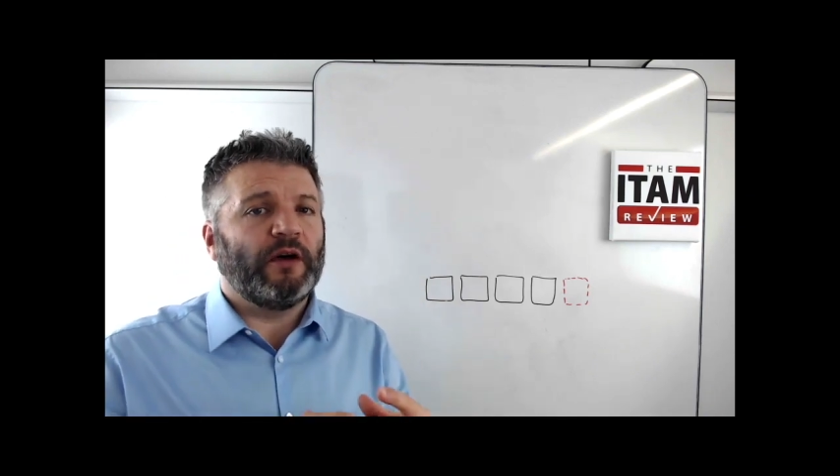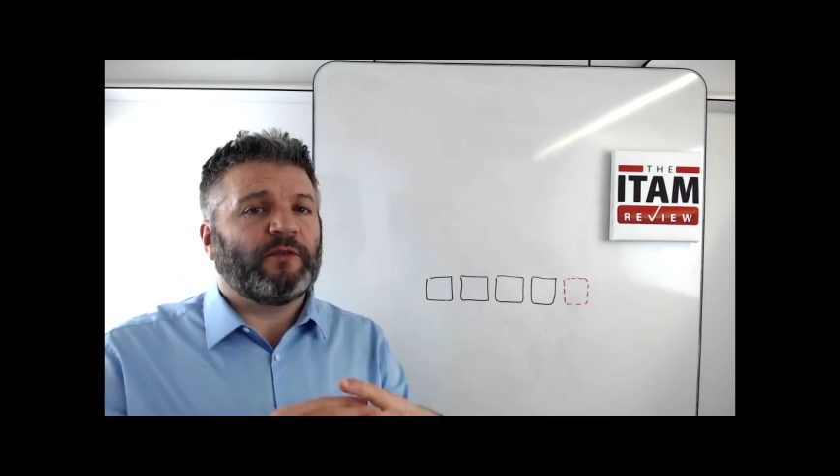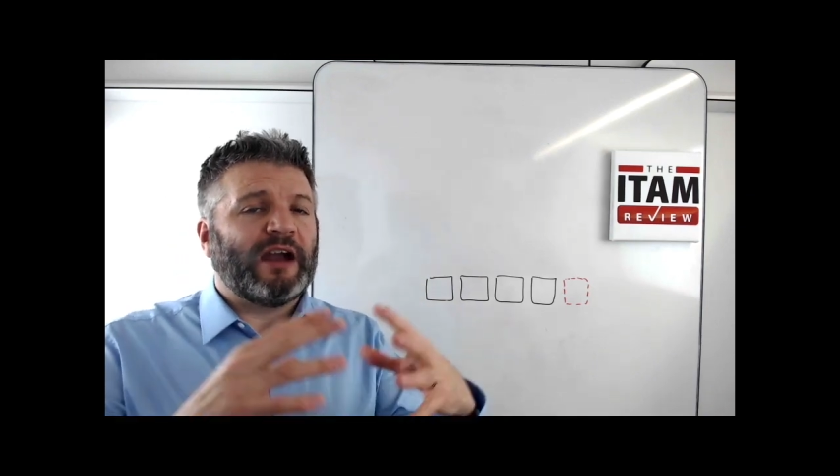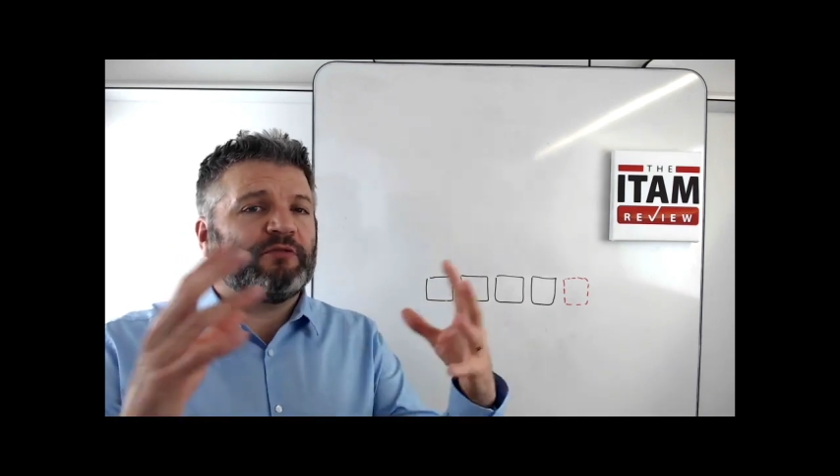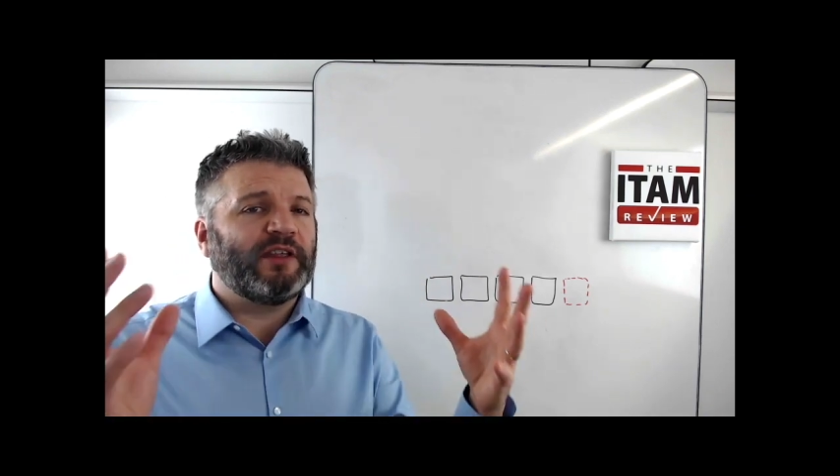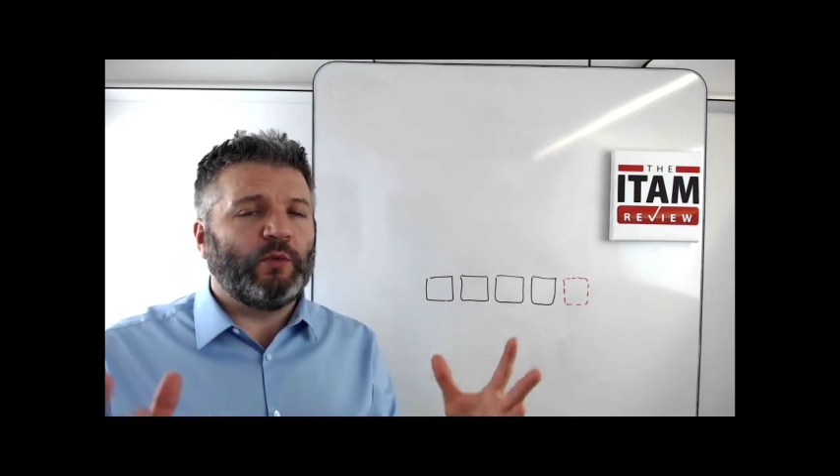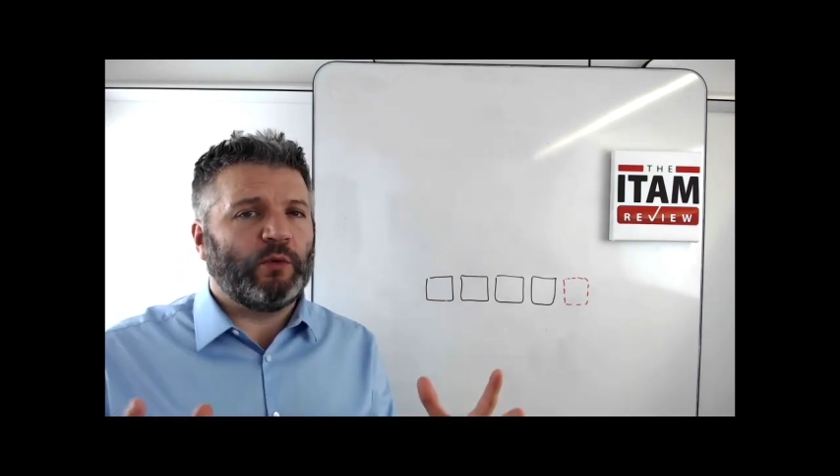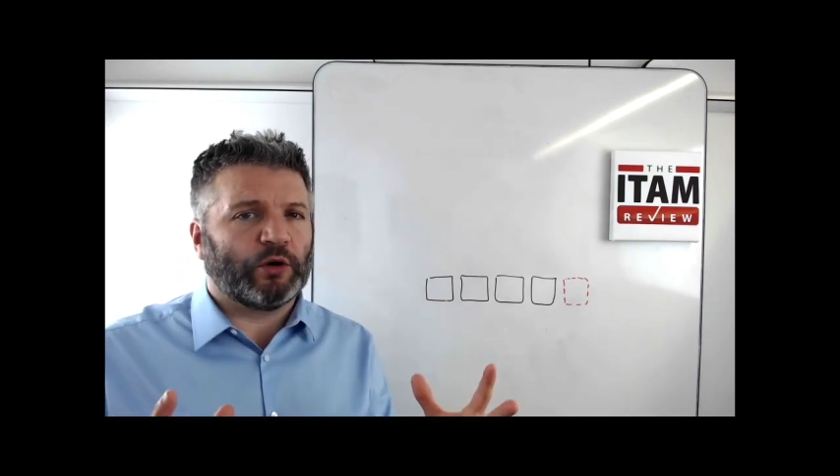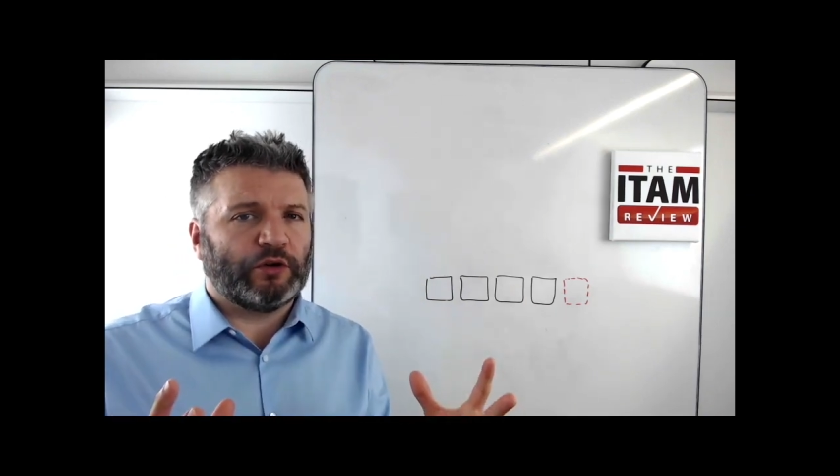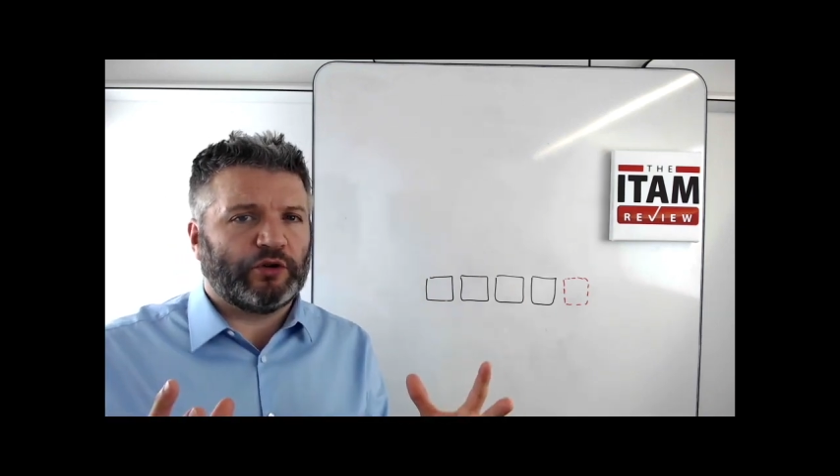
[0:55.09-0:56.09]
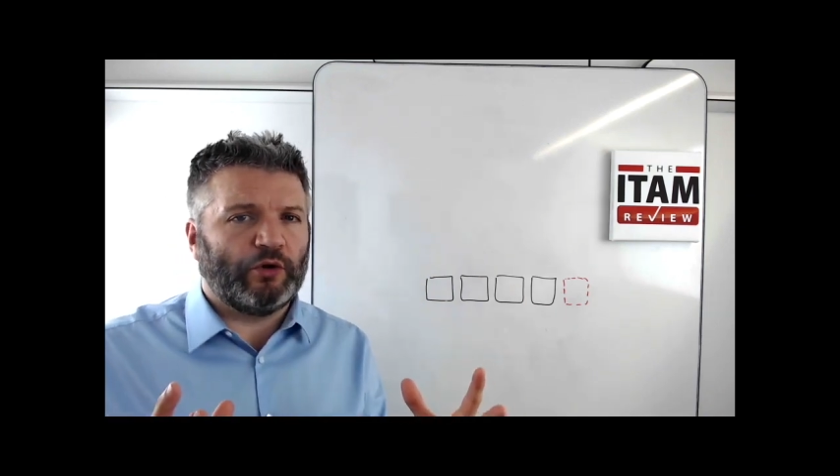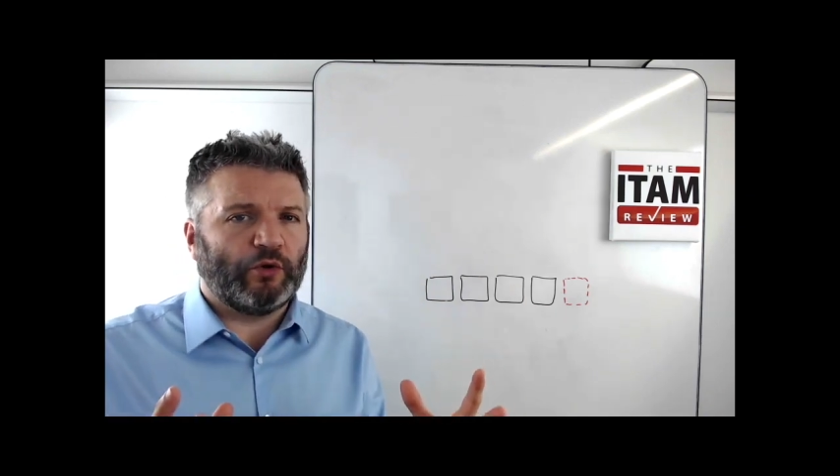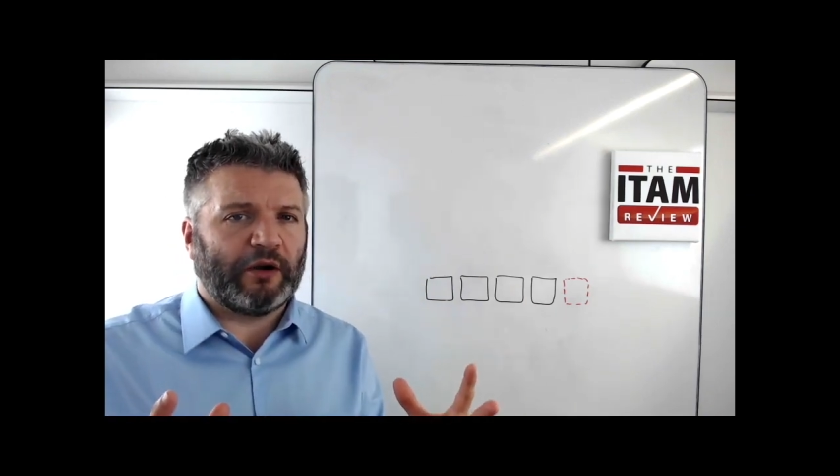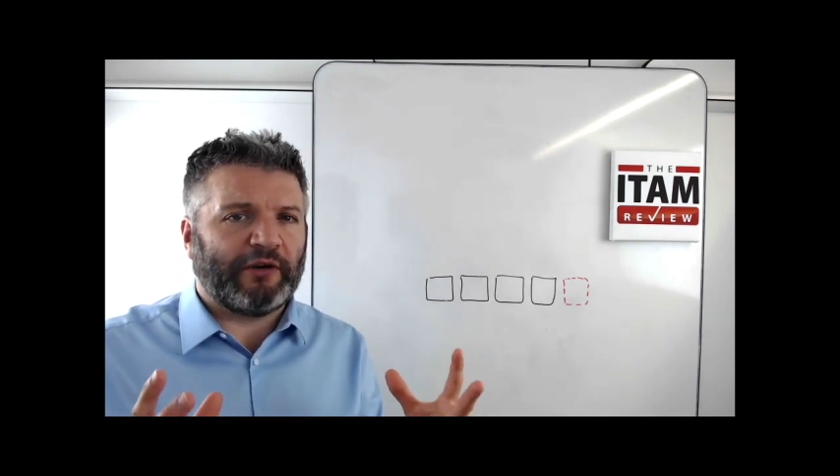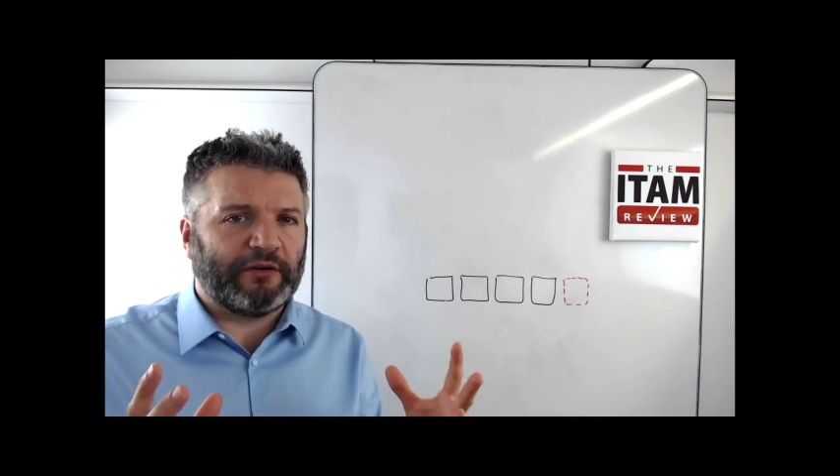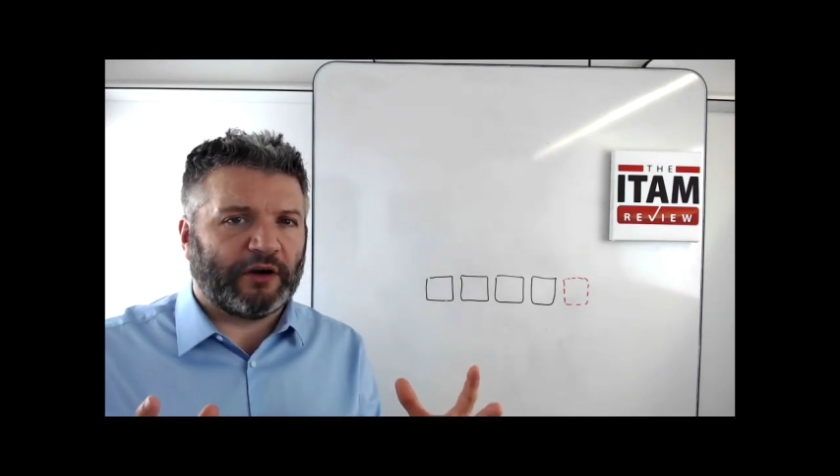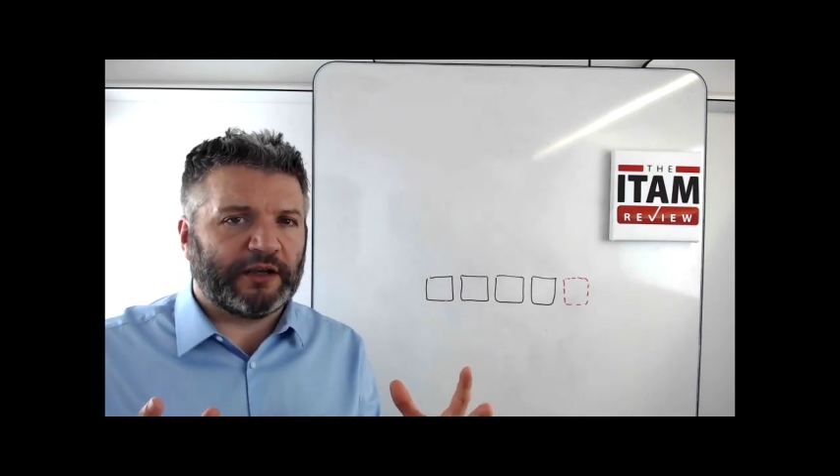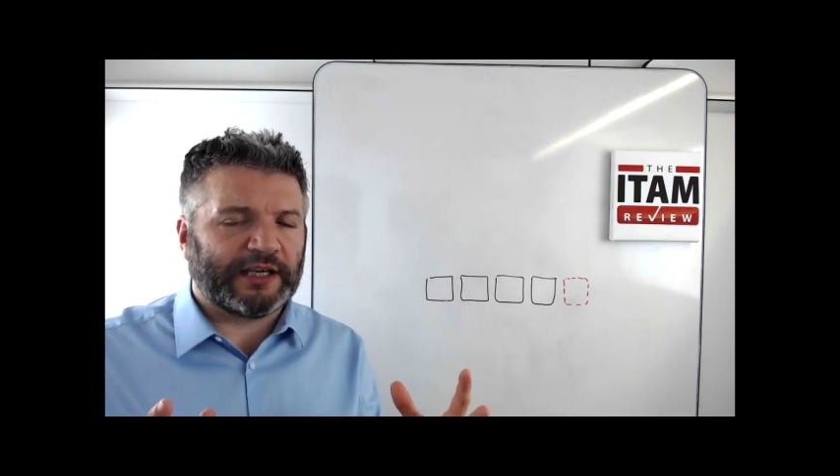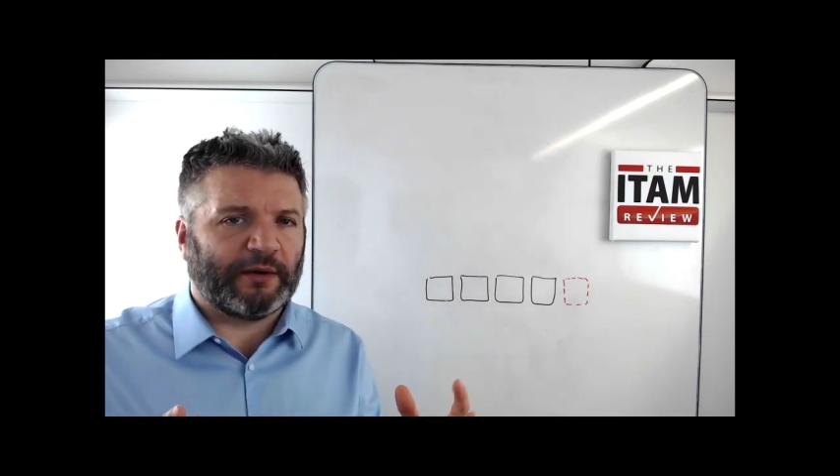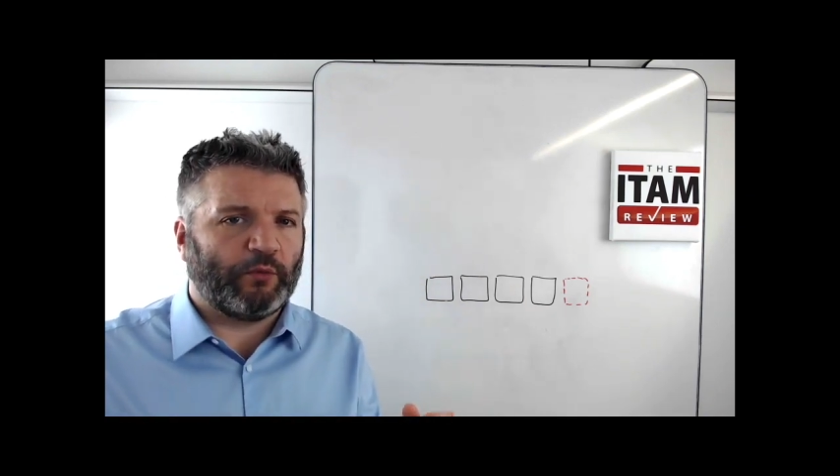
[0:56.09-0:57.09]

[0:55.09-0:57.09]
for everything we want to do around ITAM.